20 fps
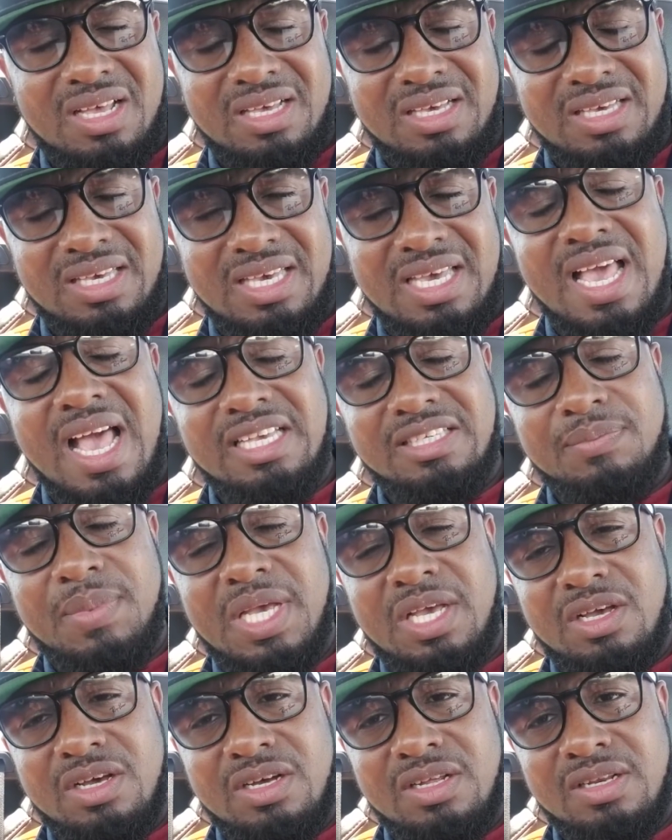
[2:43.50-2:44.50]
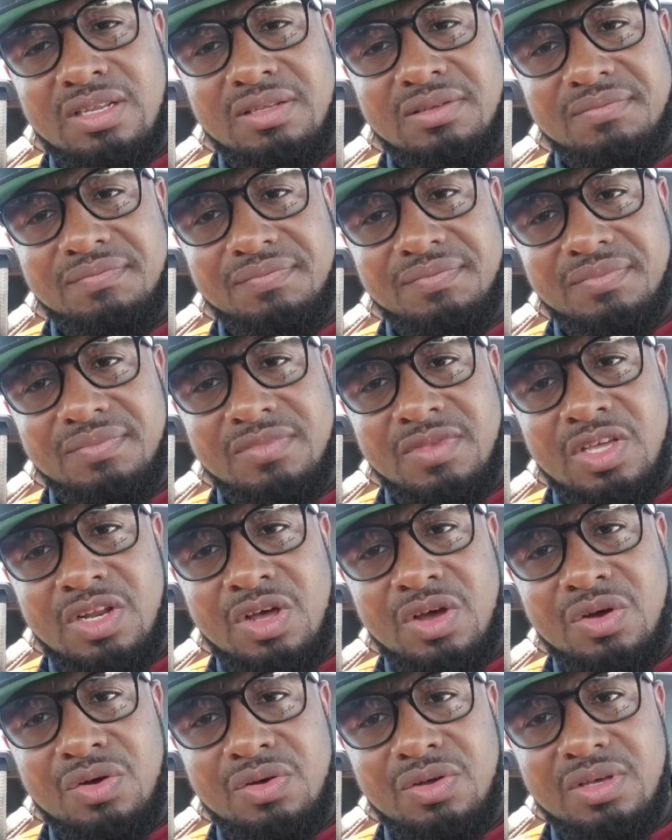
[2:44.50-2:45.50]
he has been good. You
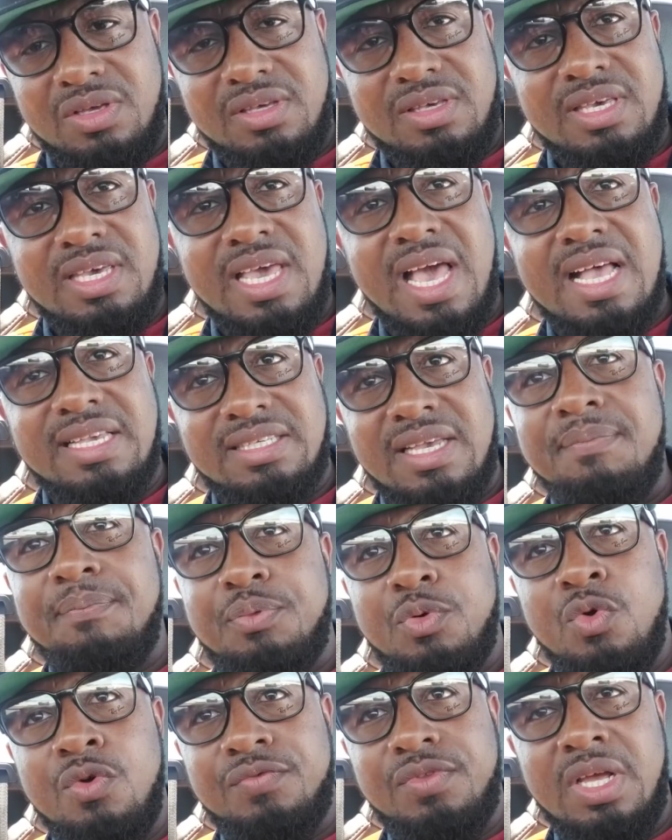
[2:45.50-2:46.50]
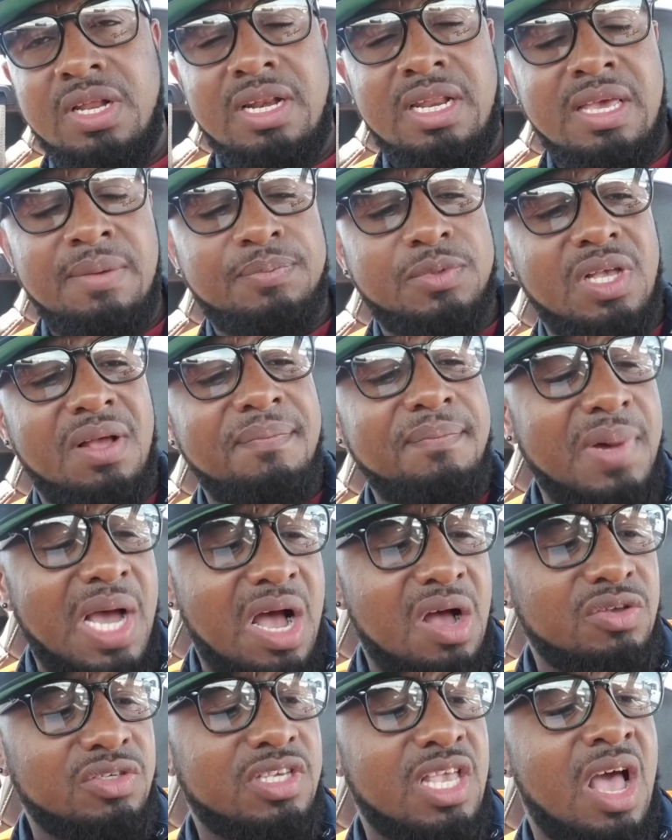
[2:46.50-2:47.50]
know, he has improved in leaps and
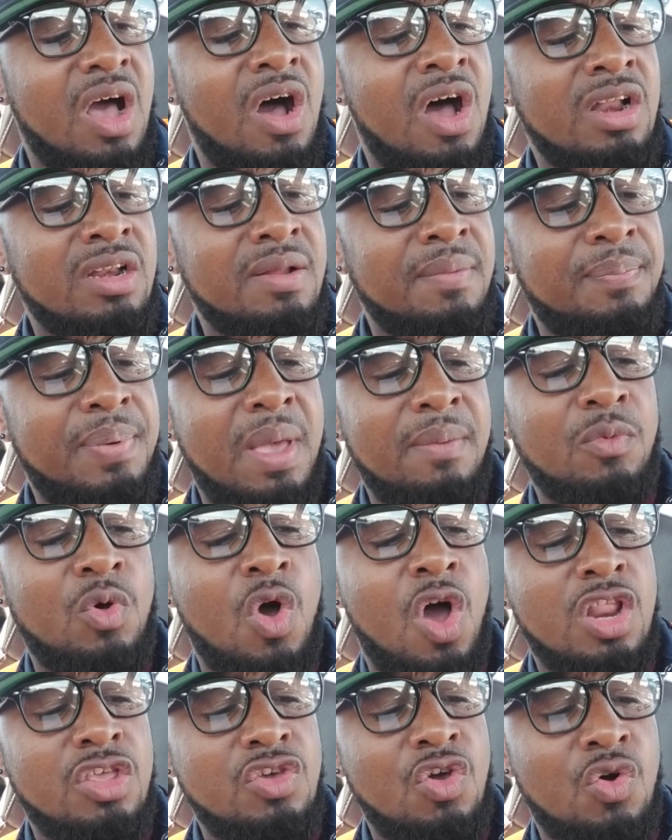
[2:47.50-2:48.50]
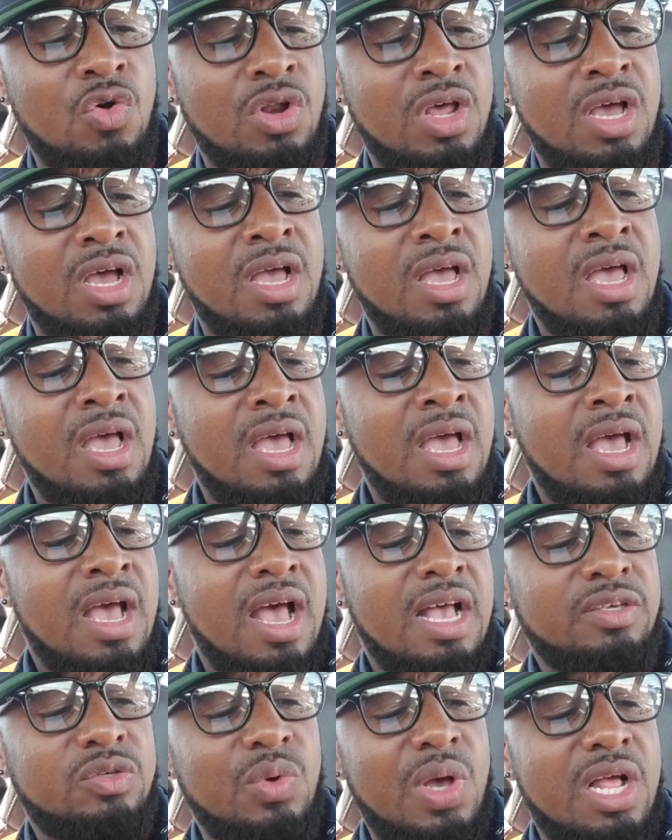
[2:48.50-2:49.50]
bounds under Pep Guardiola
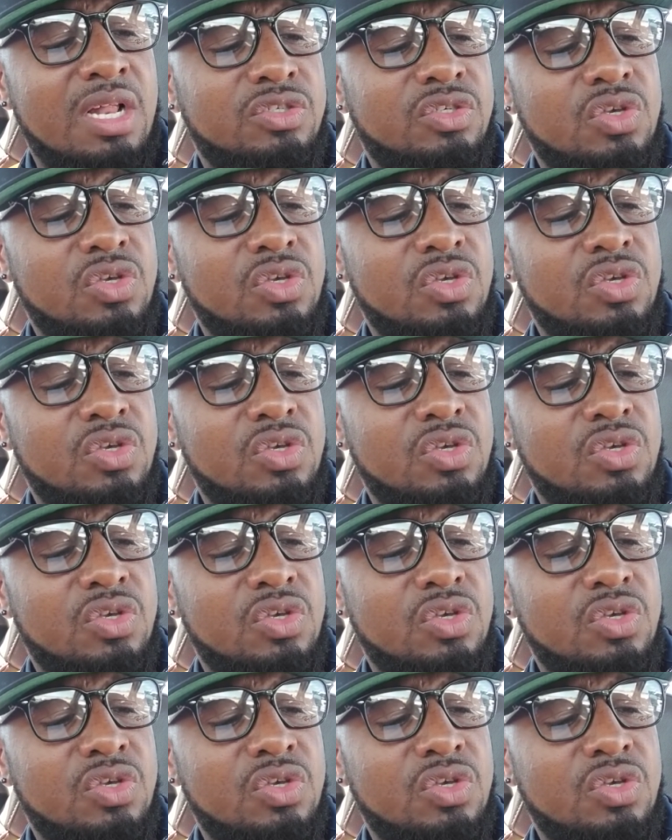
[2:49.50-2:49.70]
as well.